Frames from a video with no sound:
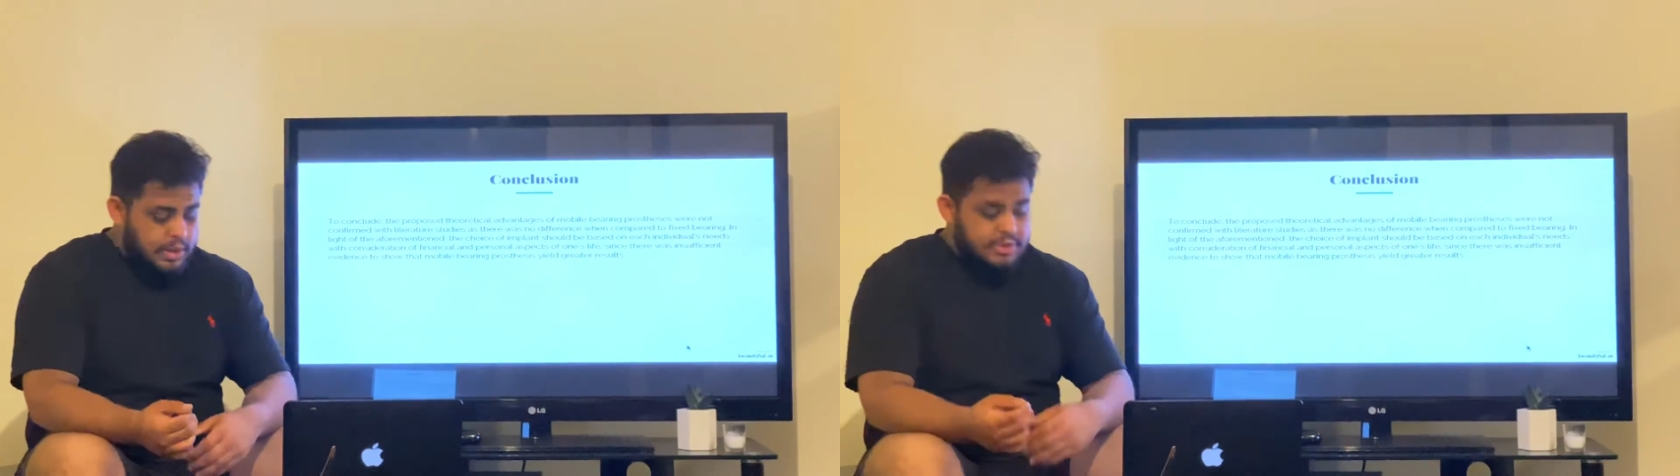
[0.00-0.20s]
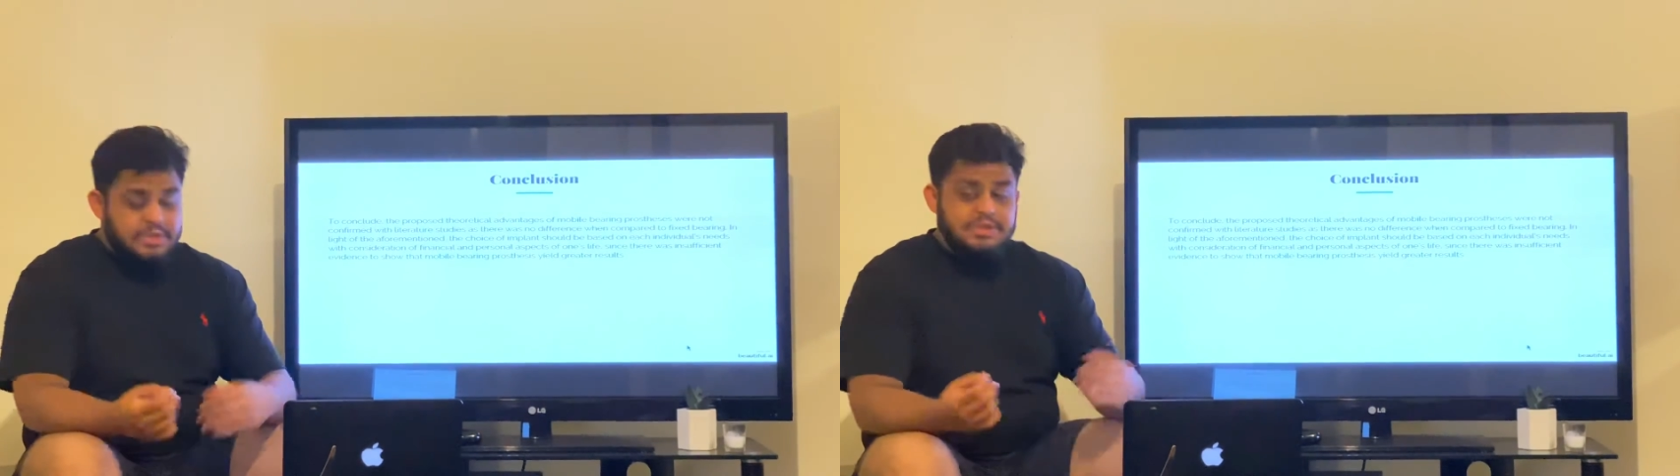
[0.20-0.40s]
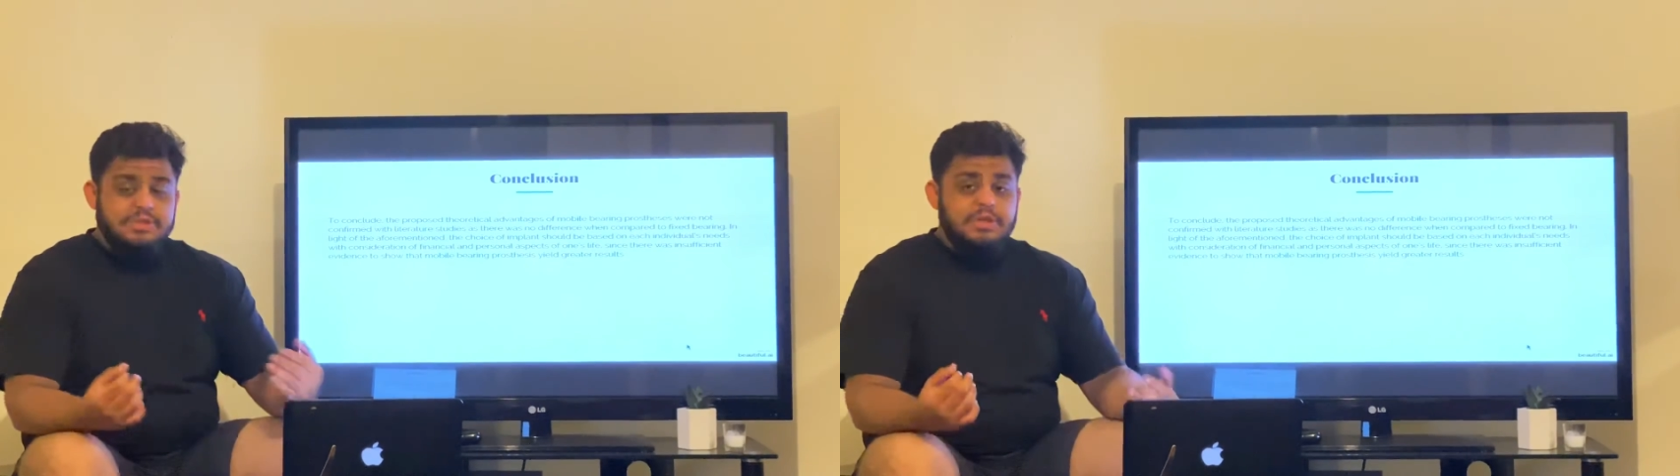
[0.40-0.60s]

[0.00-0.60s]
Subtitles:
this